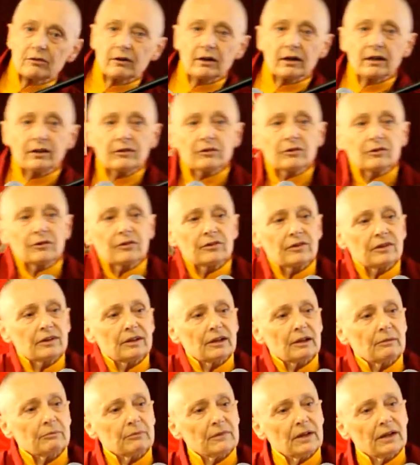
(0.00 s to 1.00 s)
try to
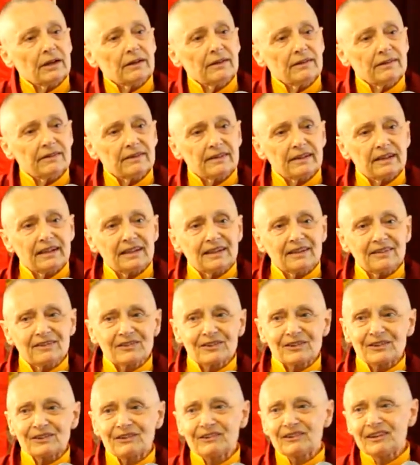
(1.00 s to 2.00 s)
sit up nicely.
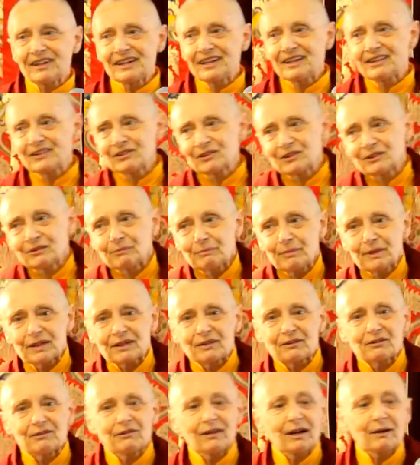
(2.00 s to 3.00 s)
Sorry, you're a
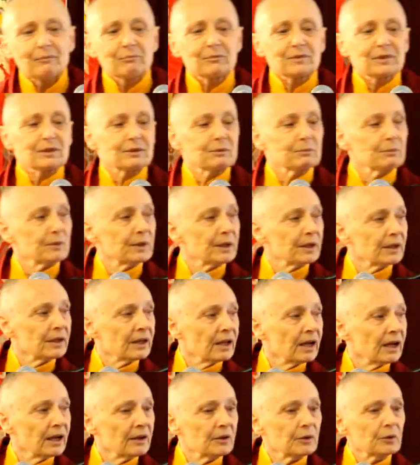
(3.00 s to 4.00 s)
bit cramped, but
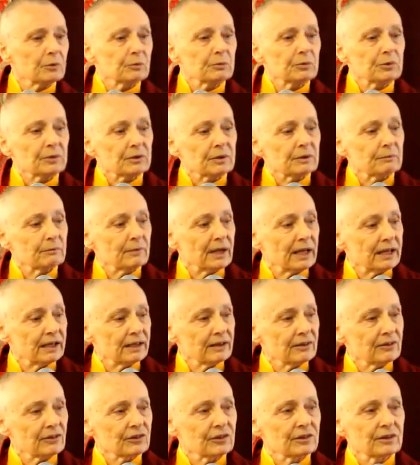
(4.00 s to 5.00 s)
I hope you can
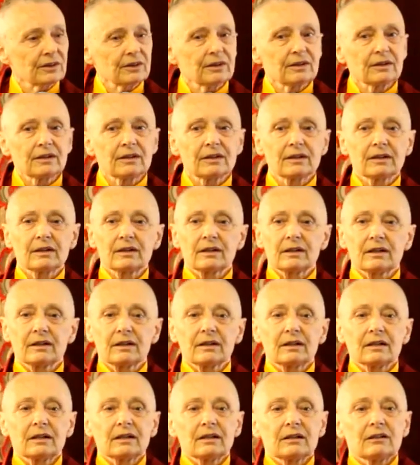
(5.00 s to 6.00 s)
manage.
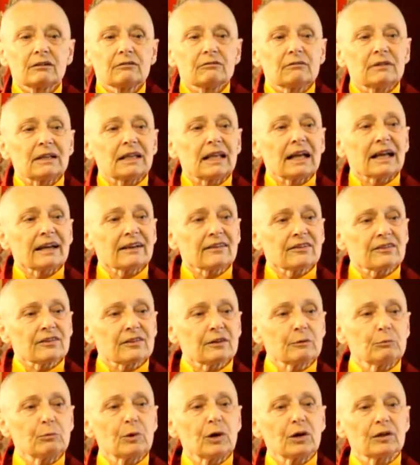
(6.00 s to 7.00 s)
Relax
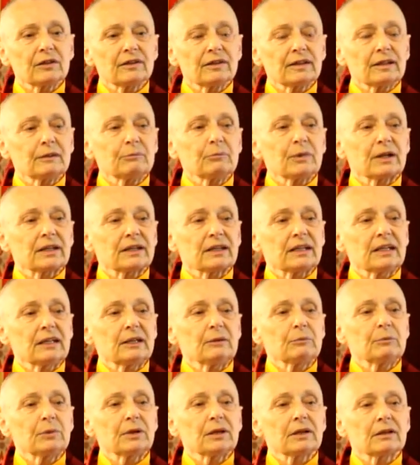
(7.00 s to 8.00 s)
the body, but
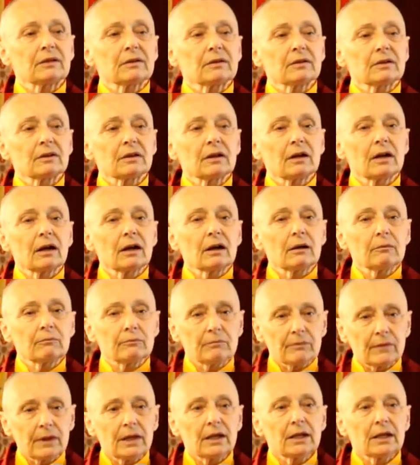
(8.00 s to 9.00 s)
keep it
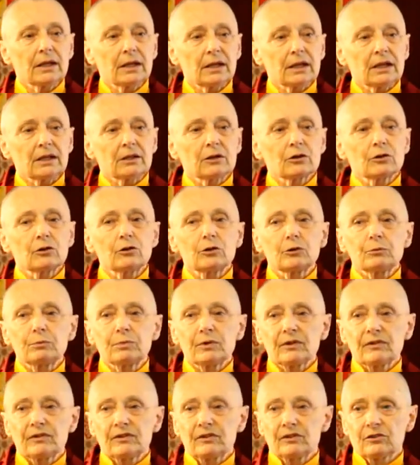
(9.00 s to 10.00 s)
in a good
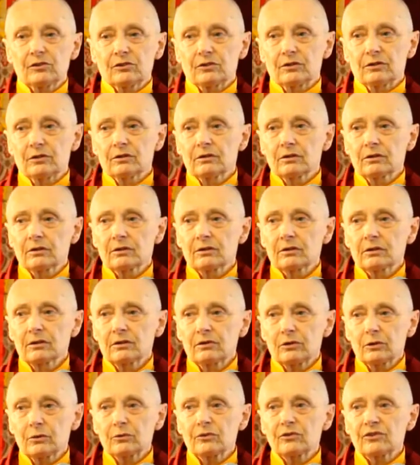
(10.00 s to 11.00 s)
position.
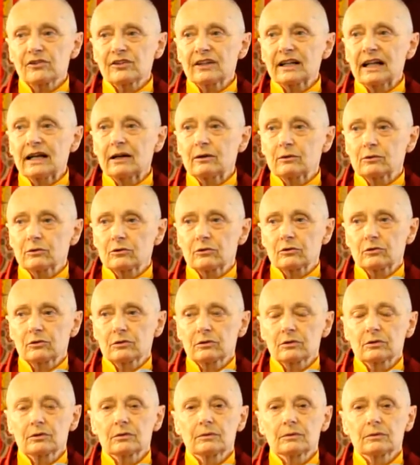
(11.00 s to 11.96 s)
Don't slouch.